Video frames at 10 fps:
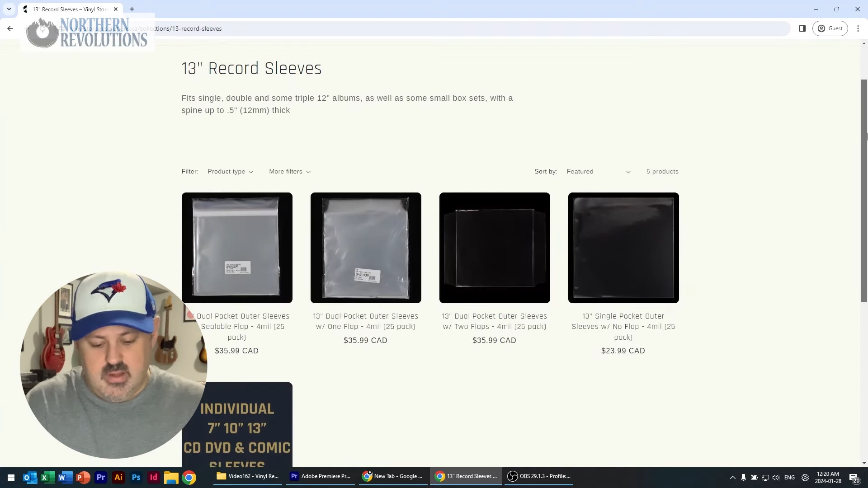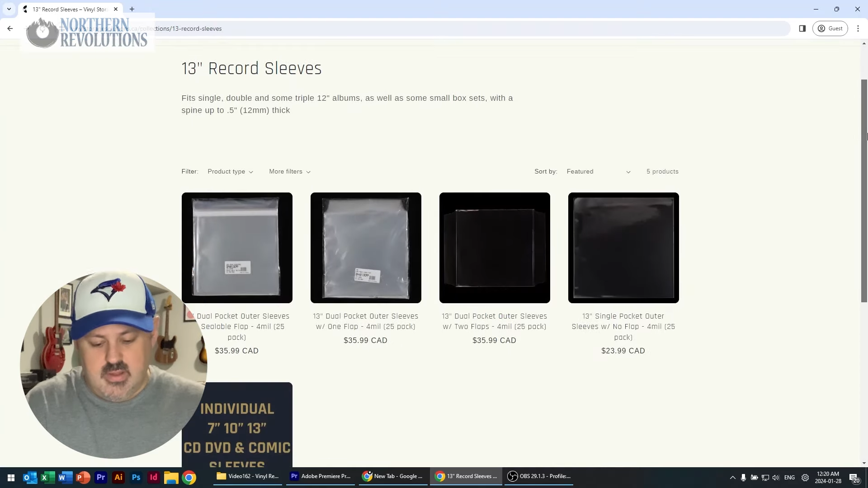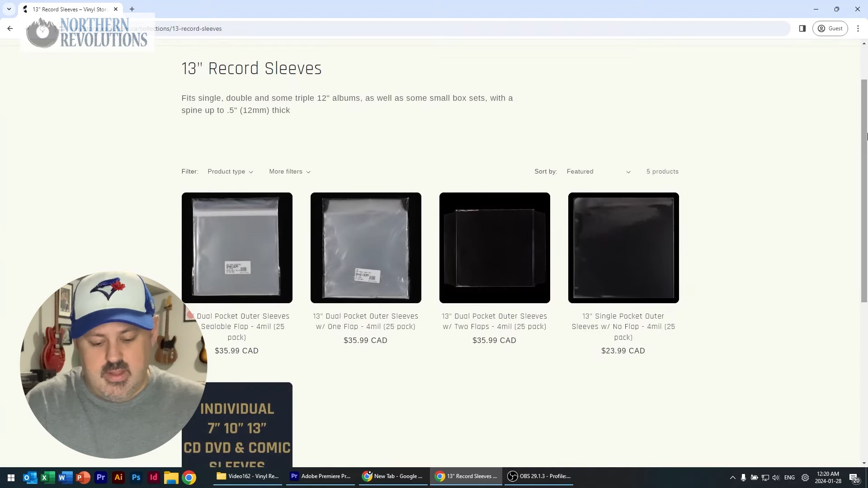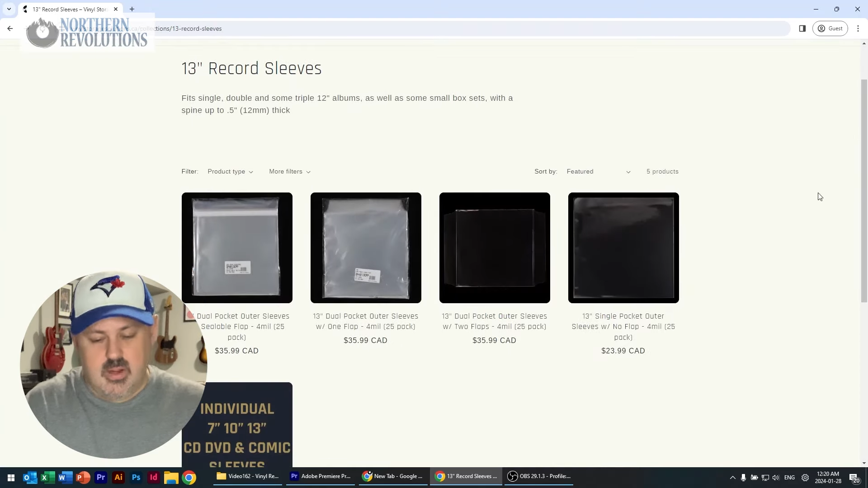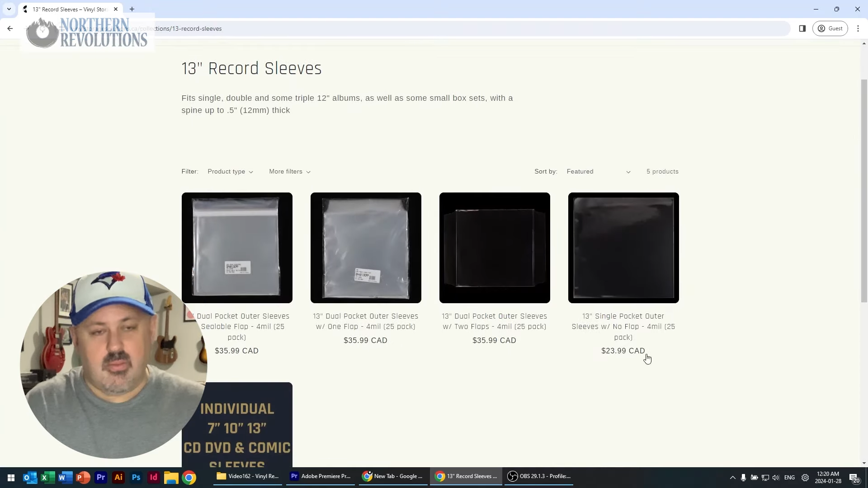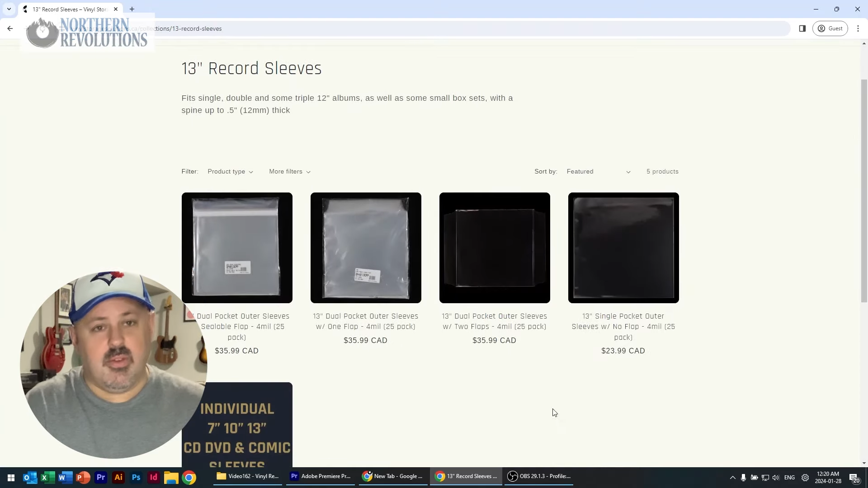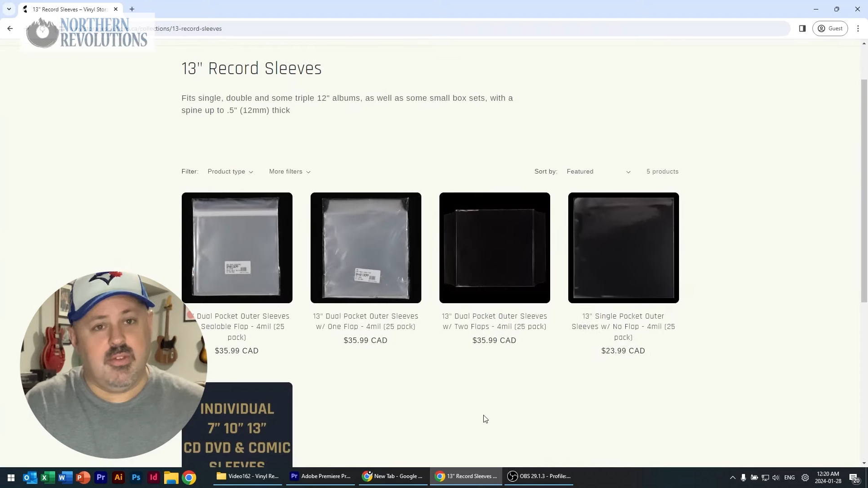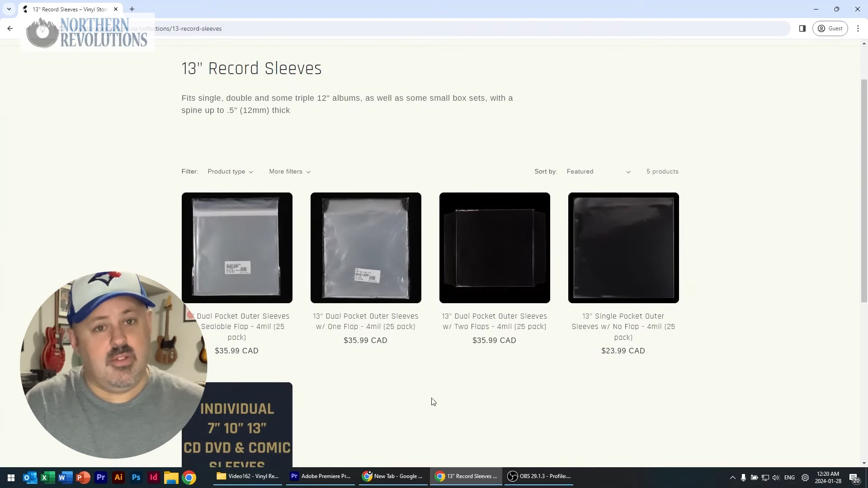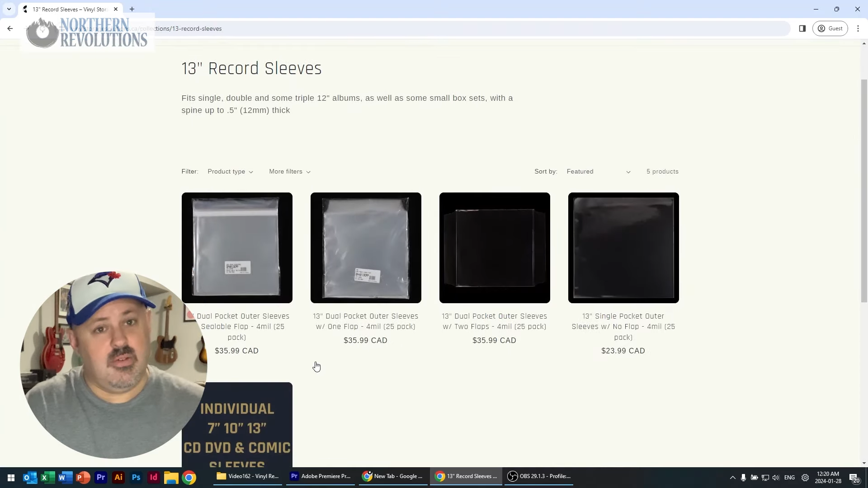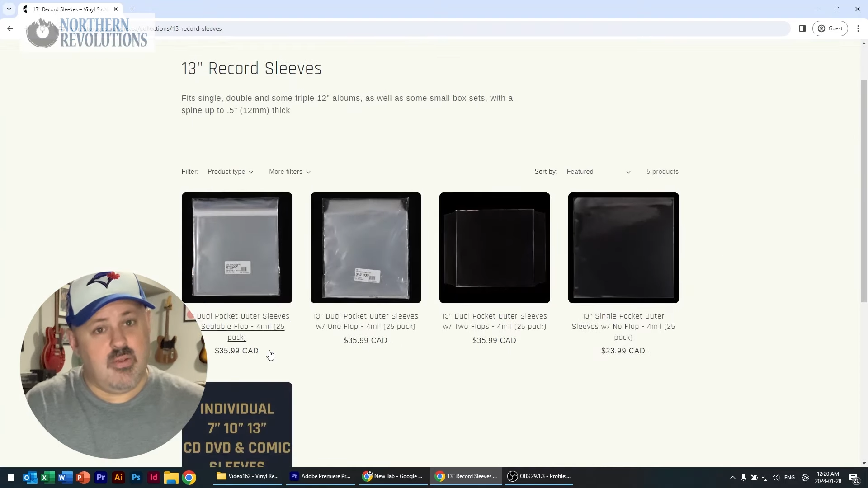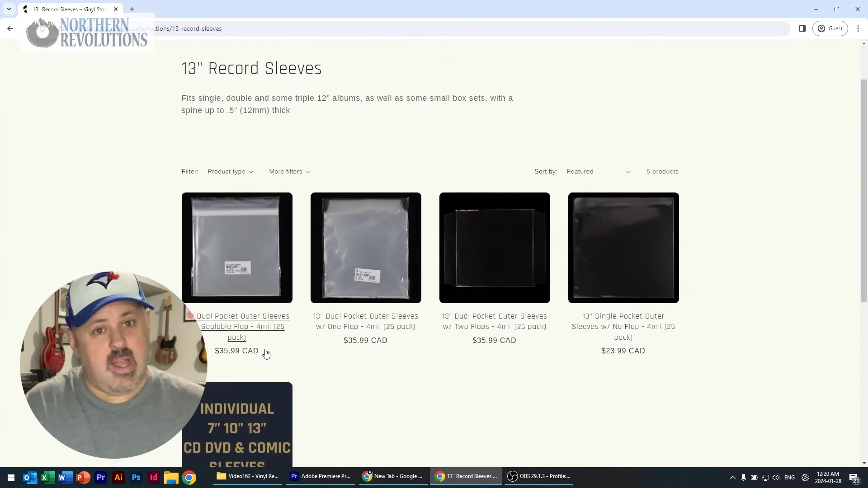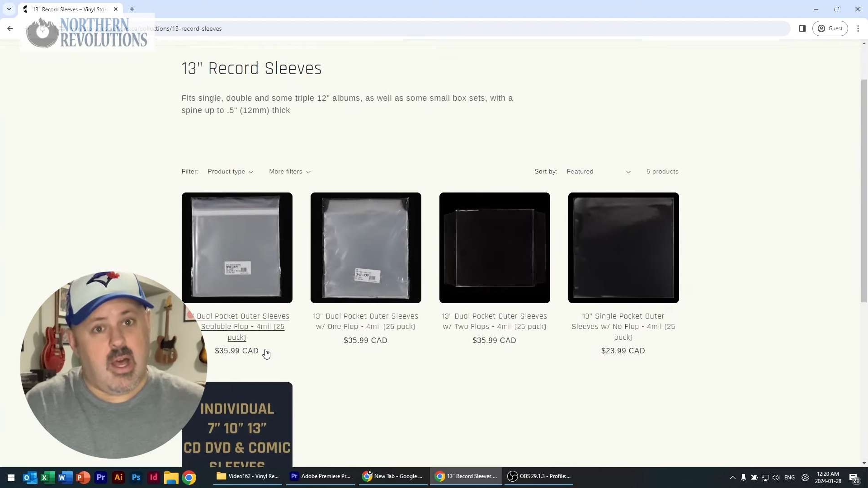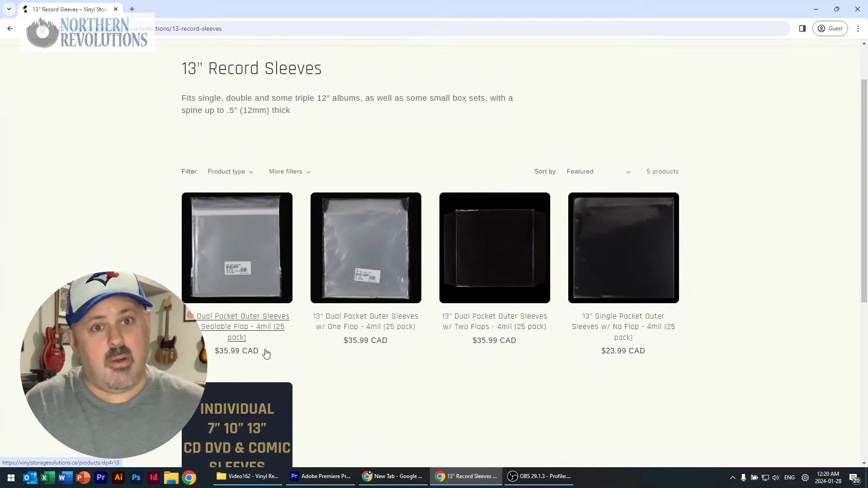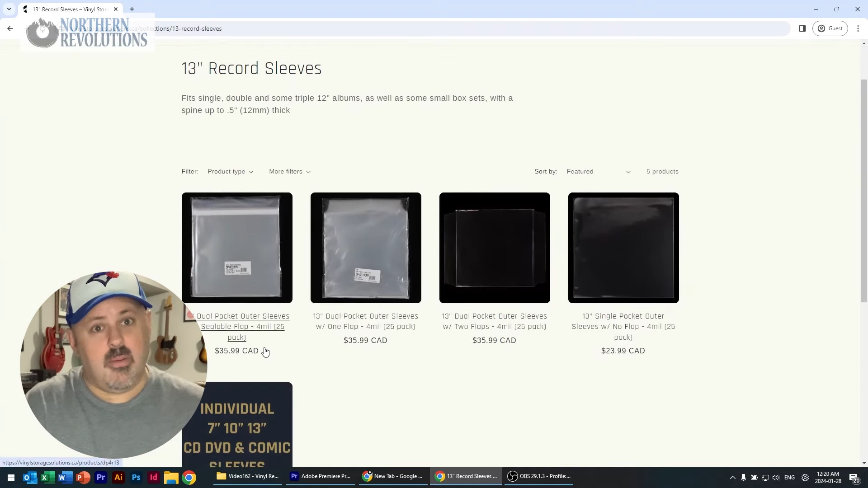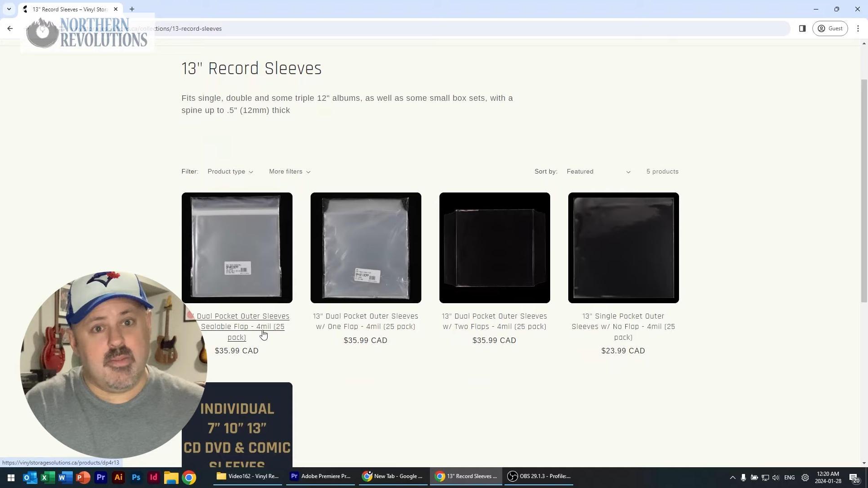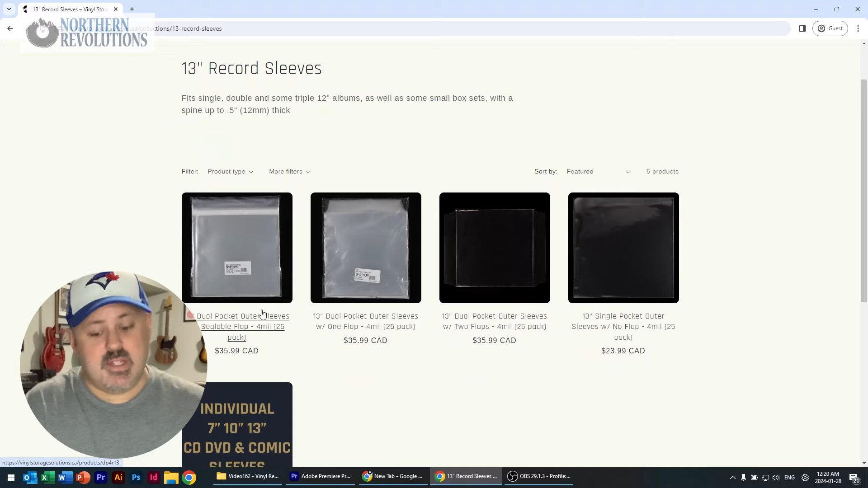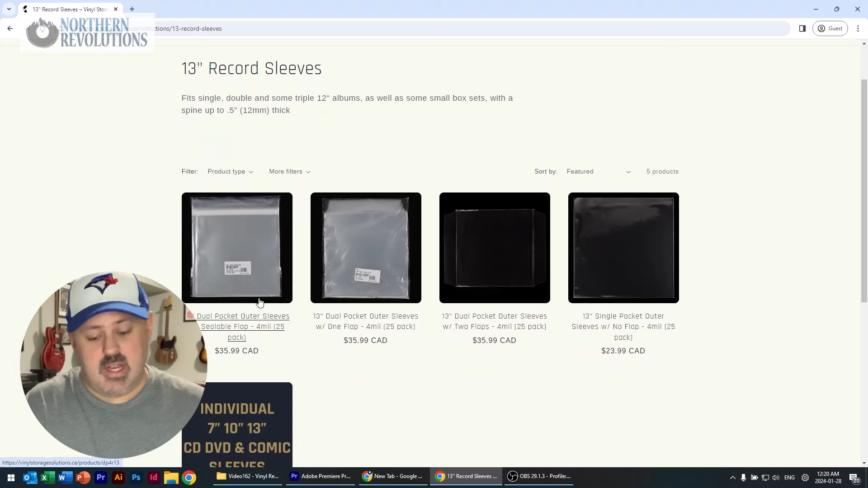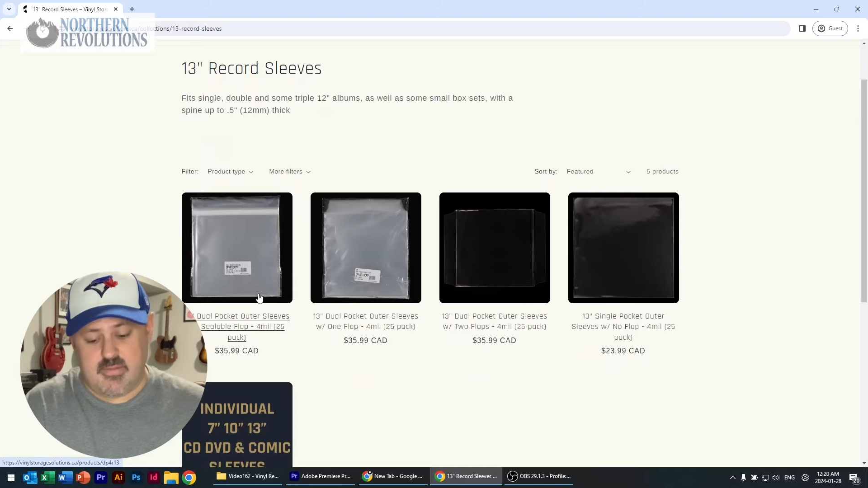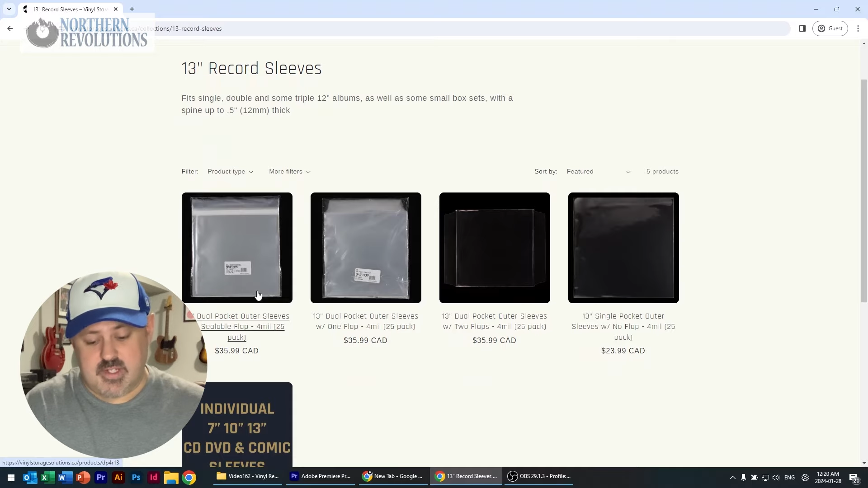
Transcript: that will do albums that have a